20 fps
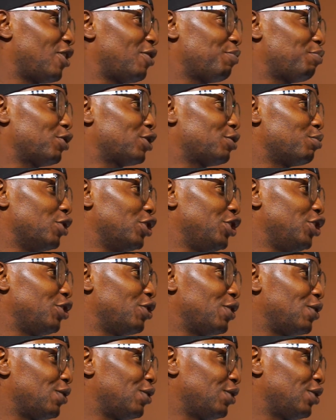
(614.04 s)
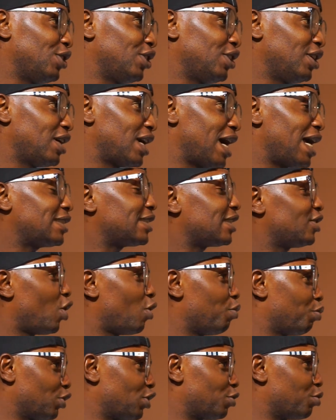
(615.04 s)
don't put money. As he
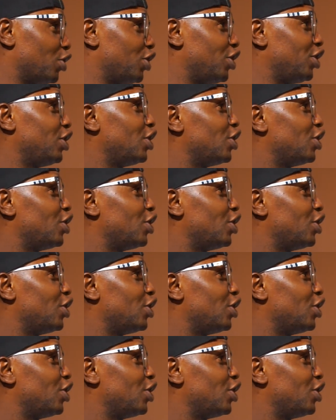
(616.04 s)
don't put money,